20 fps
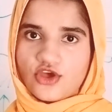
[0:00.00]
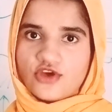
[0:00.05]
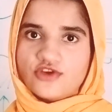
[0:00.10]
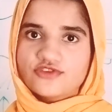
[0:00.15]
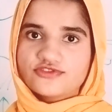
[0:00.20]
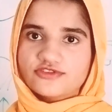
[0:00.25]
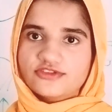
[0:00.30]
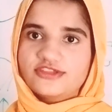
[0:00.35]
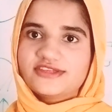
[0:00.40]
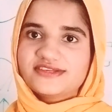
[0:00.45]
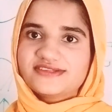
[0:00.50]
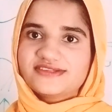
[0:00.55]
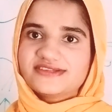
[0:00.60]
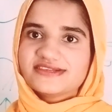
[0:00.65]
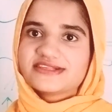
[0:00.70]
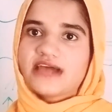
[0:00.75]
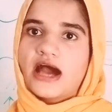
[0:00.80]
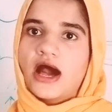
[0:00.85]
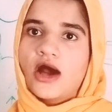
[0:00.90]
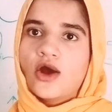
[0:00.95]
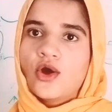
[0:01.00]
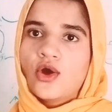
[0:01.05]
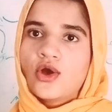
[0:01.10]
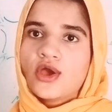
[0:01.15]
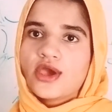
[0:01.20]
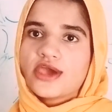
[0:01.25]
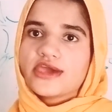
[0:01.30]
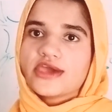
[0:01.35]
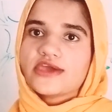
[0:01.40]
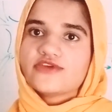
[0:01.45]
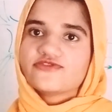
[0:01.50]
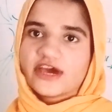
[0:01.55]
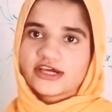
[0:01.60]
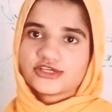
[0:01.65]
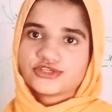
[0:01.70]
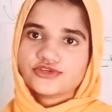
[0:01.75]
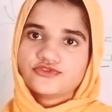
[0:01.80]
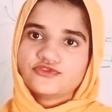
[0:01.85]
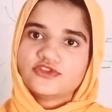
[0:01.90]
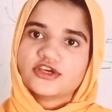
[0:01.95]
So this is how
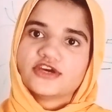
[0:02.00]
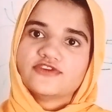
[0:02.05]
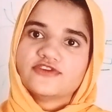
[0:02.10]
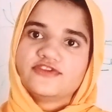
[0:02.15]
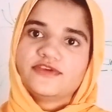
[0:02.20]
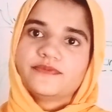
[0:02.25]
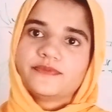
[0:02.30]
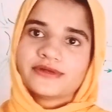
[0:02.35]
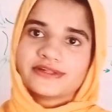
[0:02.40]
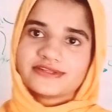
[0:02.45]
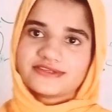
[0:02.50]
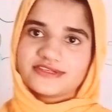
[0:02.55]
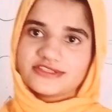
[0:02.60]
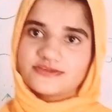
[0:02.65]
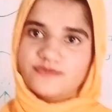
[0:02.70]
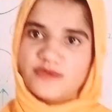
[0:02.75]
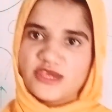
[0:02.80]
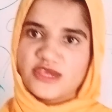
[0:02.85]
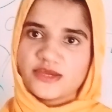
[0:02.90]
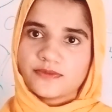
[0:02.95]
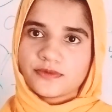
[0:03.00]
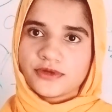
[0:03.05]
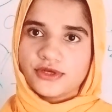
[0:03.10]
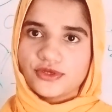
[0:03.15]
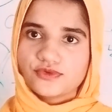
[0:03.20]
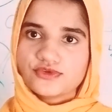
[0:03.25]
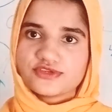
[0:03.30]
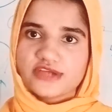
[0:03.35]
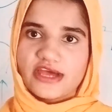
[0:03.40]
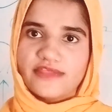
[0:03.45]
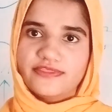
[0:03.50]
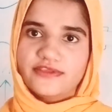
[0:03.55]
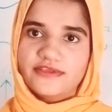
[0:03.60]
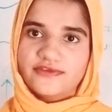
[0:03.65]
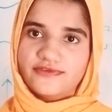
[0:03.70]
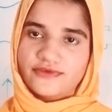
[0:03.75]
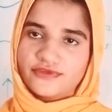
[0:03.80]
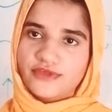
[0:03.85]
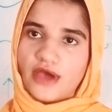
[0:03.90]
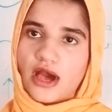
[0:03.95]
effect of nerve impulse is being produced, and this
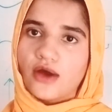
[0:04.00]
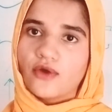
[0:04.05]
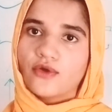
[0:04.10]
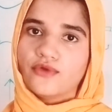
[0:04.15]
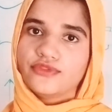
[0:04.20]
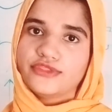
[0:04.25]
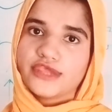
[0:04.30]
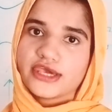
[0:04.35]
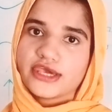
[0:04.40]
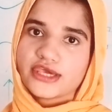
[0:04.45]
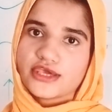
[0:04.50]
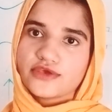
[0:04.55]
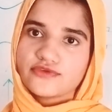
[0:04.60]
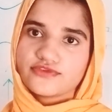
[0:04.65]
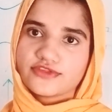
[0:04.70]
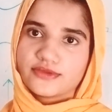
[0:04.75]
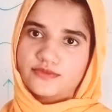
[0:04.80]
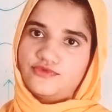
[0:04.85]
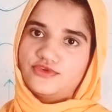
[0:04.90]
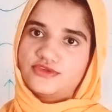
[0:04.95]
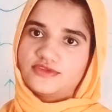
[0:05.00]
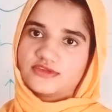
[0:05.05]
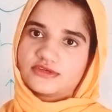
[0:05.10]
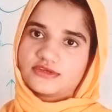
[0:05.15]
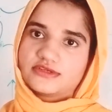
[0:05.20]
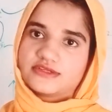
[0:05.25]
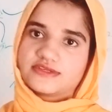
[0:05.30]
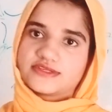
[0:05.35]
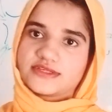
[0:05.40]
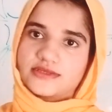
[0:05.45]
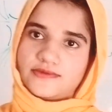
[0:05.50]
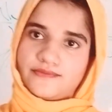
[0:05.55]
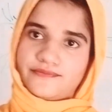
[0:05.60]
is how they give some results.